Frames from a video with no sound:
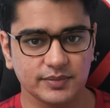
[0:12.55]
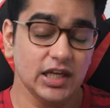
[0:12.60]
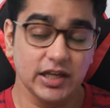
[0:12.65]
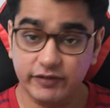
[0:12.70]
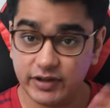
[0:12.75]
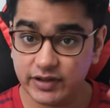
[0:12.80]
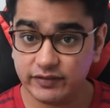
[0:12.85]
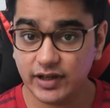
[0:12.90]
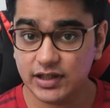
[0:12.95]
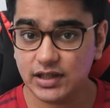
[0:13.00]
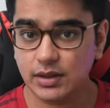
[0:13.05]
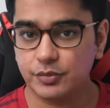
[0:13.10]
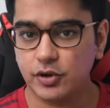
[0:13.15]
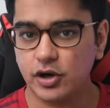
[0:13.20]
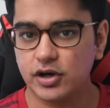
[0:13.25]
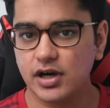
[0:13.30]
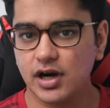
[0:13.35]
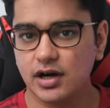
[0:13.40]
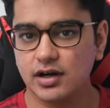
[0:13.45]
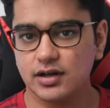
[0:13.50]
Even when a
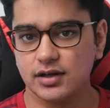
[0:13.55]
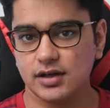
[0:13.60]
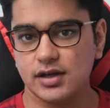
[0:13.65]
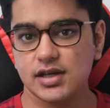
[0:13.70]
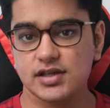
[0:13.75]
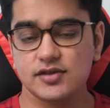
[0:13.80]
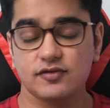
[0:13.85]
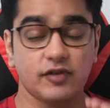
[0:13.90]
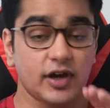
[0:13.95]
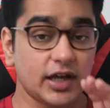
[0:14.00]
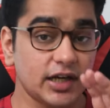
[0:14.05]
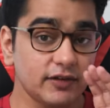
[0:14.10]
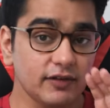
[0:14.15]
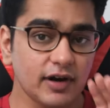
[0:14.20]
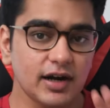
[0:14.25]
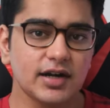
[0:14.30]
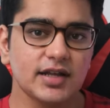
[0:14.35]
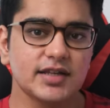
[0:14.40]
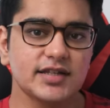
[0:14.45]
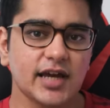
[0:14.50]
product is very
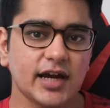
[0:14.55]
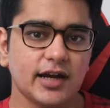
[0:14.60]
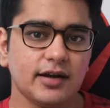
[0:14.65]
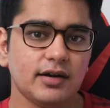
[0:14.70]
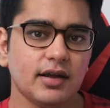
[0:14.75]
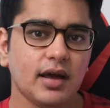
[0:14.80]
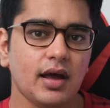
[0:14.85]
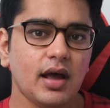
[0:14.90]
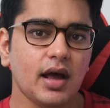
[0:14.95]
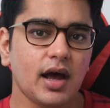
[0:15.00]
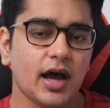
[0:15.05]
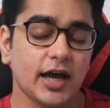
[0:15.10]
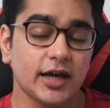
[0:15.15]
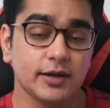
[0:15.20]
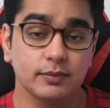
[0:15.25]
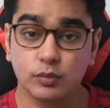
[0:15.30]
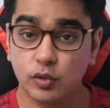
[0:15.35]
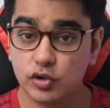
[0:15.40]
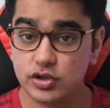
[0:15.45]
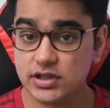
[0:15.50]
well designed, I
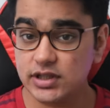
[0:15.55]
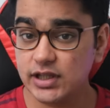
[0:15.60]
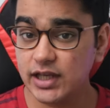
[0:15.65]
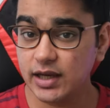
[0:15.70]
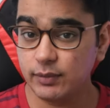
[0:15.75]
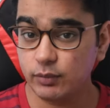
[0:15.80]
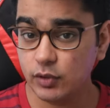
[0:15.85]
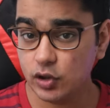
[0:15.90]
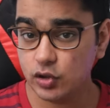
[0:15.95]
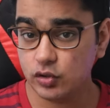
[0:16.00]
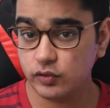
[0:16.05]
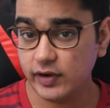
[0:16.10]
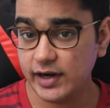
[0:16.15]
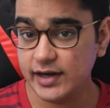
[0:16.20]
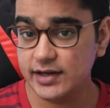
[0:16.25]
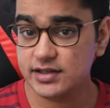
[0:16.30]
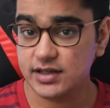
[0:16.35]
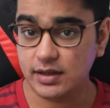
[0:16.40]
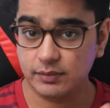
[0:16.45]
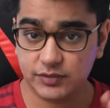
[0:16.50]
am mostly able to
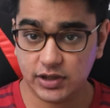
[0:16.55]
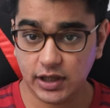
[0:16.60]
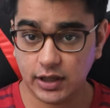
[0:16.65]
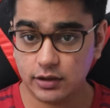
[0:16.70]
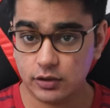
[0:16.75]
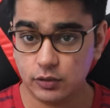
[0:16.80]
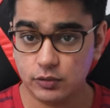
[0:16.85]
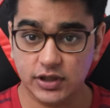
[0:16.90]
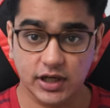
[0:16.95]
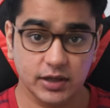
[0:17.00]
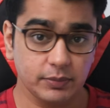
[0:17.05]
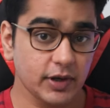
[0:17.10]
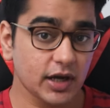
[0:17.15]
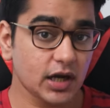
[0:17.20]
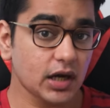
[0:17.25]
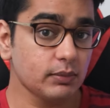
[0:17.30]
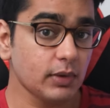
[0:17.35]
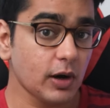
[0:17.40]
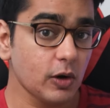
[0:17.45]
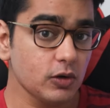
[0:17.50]
find something to
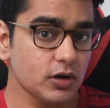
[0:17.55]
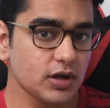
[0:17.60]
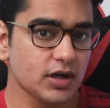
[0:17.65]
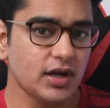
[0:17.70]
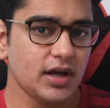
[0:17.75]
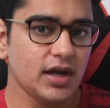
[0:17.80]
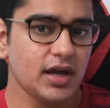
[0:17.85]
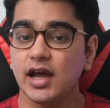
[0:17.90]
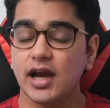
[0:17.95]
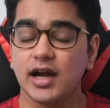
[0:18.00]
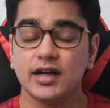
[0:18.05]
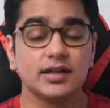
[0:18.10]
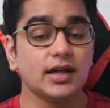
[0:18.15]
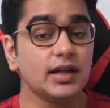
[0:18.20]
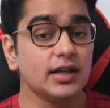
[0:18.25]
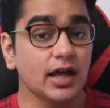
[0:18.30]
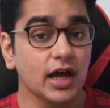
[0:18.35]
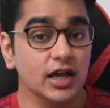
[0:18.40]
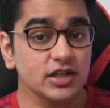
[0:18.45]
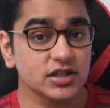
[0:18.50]
nitpick about and
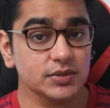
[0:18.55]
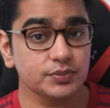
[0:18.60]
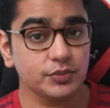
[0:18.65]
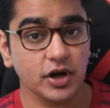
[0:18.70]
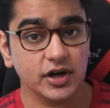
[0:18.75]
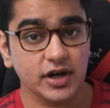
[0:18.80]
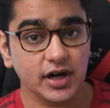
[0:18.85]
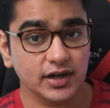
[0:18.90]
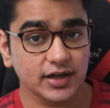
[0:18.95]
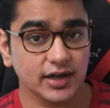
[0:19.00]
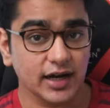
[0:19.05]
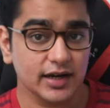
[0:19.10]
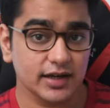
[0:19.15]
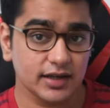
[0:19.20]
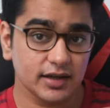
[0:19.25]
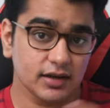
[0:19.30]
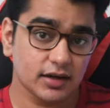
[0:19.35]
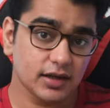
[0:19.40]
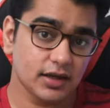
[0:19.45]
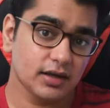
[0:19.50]
the last product
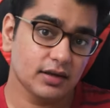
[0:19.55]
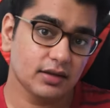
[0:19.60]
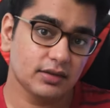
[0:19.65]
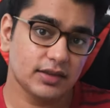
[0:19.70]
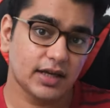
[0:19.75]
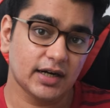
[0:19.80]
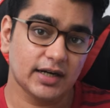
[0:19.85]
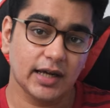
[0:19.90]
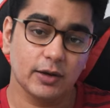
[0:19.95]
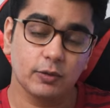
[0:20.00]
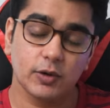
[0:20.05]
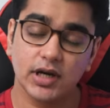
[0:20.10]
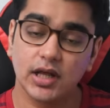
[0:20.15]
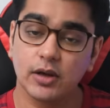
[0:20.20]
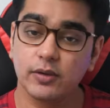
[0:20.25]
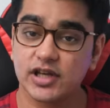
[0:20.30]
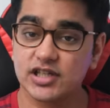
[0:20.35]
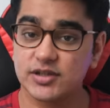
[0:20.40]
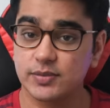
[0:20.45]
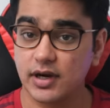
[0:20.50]
category that I would
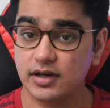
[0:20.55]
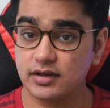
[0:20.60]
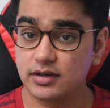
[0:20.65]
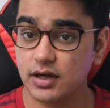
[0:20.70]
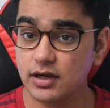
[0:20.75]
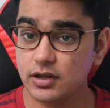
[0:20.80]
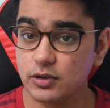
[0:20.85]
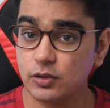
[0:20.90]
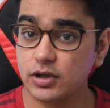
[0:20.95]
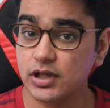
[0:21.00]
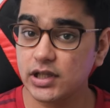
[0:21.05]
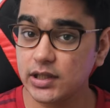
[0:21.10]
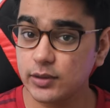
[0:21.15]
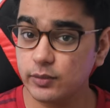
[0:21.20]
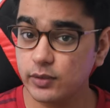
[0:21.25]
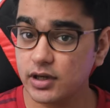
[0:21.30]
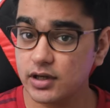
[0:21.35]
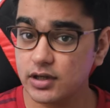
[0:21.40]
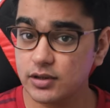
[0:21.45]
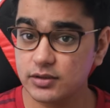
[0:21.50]
have expected to
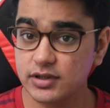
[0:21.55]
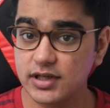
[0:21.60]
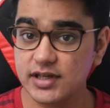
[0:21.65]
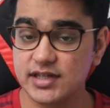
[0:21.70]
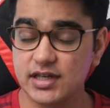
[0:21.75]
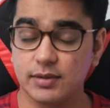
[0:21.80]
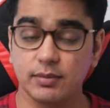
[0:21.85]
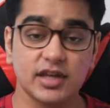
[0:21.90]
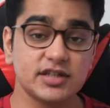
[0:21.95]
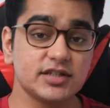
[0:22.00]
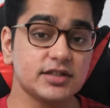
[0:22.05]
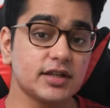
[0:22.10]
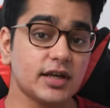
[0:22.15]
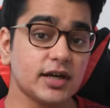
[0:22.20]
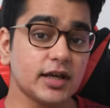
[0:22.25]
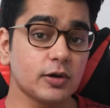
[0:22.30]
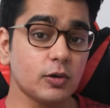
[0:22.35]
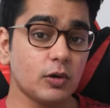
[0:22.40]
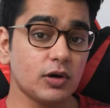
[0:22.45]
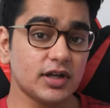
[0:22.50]
deliver to this
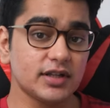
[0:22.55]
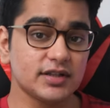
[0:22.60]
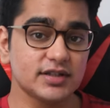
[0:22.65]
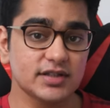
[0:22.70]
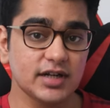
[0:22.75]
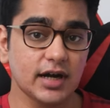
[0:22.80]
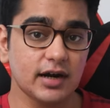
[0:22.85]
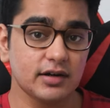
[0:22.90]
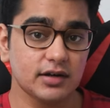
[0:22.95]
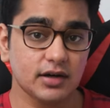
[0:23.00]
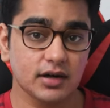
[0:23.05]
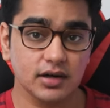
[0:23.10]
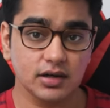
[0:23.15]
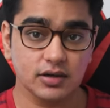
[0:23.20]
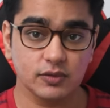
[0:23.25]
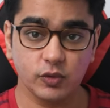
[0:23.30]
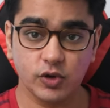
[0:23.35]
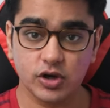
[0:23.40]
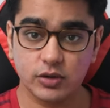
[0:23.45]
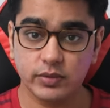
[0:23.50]
imaginary golden
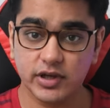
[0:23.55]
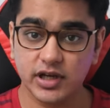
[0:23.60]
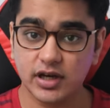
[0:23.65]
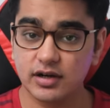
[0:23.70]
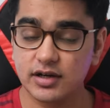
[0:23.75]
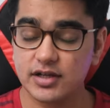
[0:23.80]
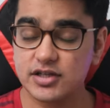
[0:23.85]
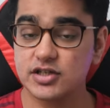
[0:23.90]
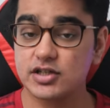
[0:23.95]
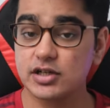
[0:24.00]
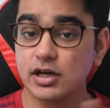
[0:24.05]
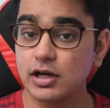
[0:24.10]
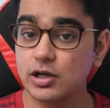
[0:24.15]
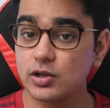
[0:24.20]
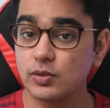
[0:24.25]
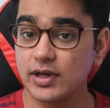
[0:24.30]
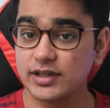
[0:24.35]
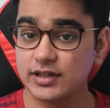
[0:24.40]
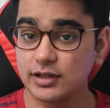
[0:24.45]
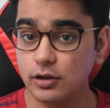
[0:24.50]
standard would be a digital
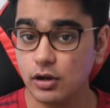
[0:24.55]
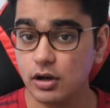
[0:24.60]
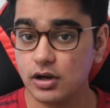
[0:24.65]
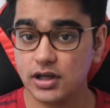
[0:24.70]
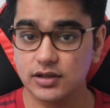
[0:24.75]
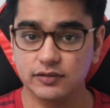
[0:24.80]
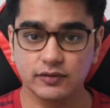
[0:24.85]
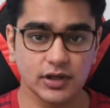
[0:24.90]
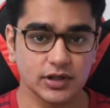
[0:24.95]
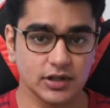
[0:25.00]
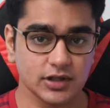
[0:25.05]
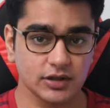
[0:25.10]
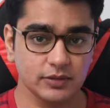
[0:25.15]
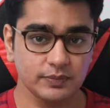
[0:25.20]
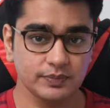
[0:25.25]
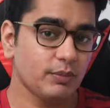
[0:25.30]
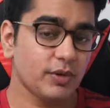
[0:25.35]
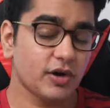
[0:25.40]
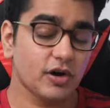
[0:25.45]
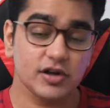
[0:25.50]
to analog
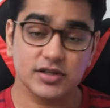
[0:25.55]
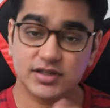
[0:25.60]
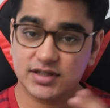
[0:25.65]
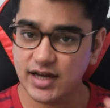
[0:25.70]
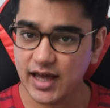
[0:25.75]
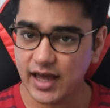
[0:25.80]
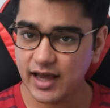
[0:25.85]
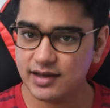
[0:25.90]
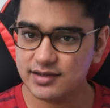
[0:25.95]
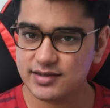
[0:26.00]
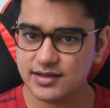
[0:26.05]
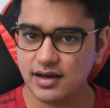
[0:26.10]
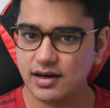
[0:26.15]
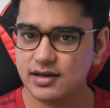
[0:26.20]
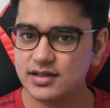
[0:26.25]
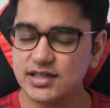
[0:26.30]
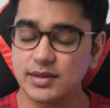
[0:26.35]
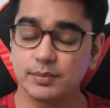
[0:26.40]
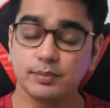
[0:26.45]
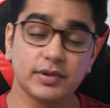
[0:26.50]
converter because DACs
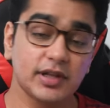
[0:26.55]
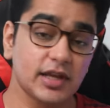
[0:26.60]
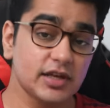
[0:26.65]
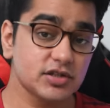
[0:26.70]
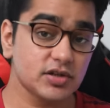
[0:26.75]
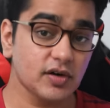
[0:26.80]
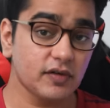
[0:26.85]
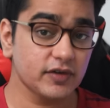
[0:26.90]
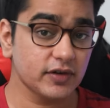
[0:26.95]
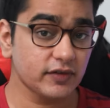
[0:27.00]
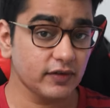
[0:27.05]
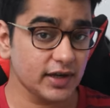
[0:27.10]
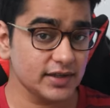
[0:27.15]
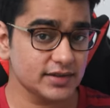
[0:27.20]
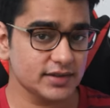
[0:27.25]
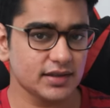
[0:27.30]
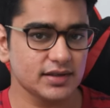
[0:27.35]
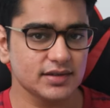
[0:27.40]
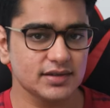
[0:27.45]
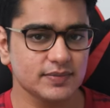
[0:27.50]
are simplest of
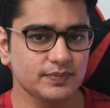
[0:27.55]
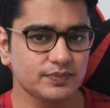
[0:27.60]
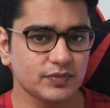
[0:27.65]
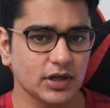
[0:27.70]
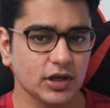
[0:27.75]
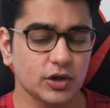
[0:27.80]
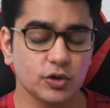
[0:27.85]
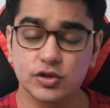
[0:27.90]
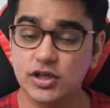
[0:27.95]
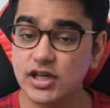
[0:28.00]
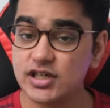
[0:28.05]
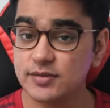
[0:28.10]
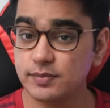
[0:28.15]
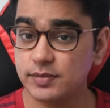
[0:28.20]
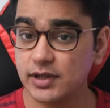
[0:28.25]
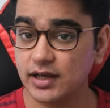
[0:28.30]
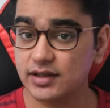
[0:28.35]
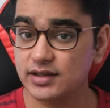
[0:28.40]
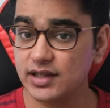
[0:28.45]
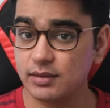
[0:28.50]
devices you
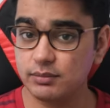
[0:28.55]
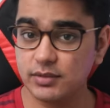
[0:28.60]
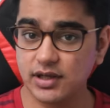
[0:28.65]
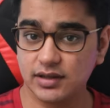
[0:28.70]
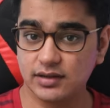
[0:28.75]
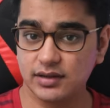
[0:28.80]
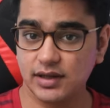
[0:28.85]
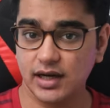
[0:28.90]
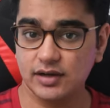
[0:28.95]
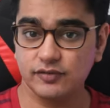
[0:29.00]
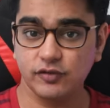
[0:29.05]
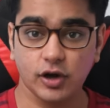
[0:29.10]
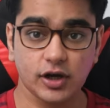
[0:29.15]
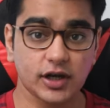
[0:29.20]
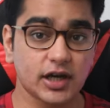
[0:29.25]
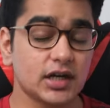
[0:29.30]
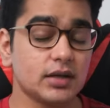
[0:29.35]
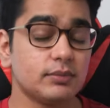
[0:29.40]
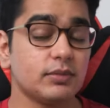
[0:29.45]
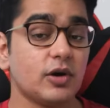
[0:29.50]
just plug them in and
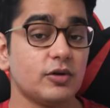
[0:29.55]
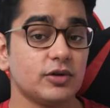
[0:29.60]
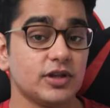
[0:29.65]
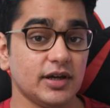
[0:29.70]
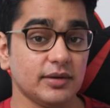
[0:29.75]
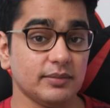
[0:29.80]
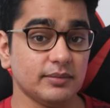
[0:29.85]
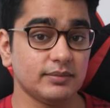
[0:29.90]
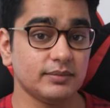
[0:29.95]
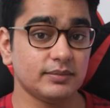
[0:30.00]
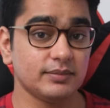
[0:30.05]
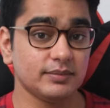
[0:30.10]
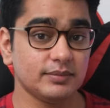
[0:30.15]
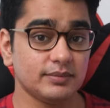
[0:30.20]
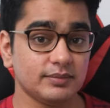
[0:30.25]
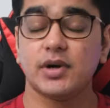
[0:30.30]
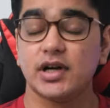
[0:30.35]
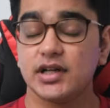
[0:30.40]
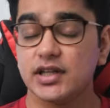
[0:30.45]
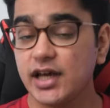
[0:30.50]
forget about them.
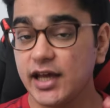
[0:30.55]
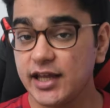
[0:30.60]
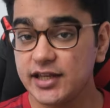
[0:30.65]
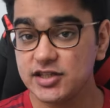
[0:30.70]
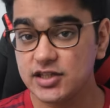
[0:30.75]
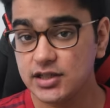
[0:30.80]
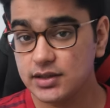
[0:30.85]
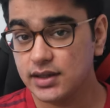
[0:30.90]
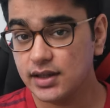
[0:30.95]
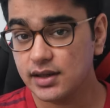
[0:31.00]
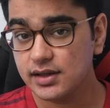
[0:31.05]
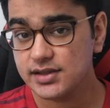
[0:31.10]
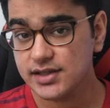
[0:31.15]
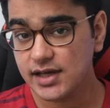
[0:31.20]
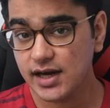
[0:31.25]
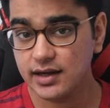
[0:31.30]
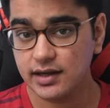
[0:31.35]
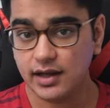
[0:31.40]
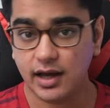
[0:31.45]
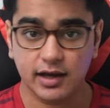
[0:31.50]
But the
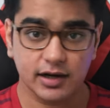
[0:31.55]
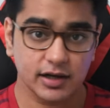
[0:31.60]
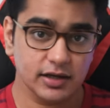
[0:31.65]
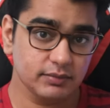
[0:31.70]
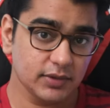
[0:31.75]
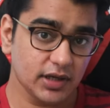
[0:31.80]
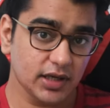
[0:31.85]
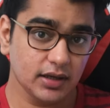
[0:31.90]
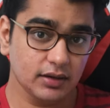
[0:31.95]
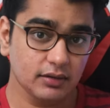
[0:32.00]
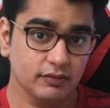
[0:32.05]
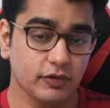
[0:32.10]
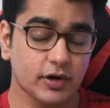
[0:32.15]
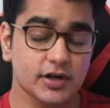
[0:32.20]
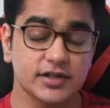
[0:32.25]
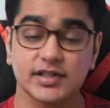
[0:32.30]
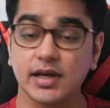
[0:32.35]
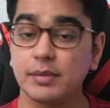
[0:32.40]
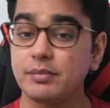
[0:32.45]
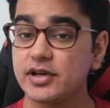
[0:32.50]
engineers at RME
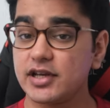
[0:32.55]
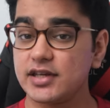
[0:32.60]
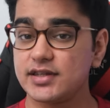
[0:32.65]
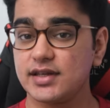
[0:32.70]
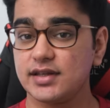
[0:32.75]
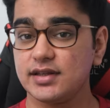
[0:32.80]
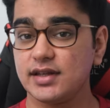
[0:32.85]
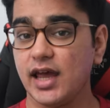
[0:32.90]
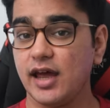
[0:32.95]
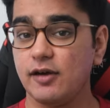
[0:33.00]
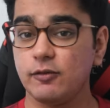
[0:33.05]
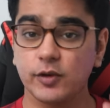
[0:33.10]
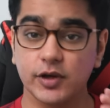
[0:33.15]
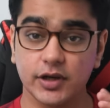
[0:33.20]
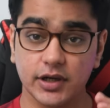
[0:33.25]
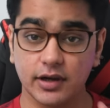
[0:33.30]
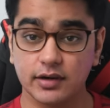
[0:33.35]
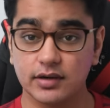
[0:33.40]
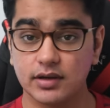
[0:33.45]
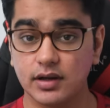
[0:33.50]
for some reason have
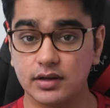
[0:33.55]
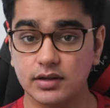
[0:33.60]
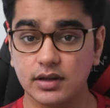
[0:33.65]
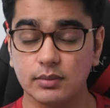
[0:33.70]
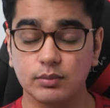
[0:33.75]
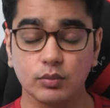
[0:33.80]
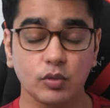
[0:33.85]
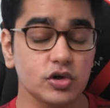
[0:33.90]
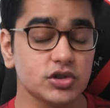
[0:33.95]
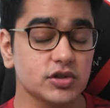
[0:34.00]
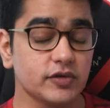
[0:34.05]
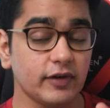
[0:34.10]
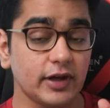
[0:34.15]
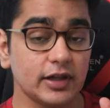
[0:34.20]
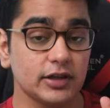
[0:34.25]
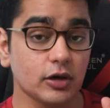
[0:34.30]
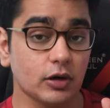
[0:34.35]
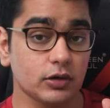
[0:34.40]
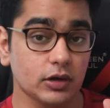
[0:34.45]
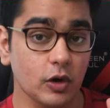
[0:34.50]
created the most
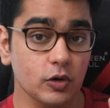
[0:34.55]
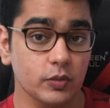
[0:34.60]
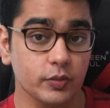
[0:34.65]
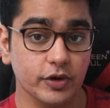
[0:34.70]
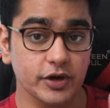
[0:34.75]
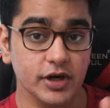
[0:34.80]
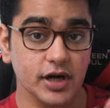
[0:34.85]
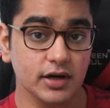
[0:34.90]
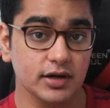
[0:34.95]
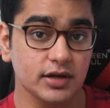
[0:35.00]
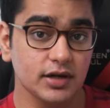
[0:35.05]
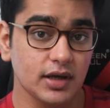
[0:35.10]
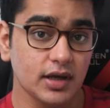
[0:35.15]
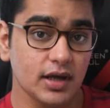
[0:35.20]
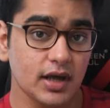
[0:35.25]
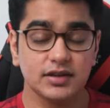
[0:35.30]
well thought out product.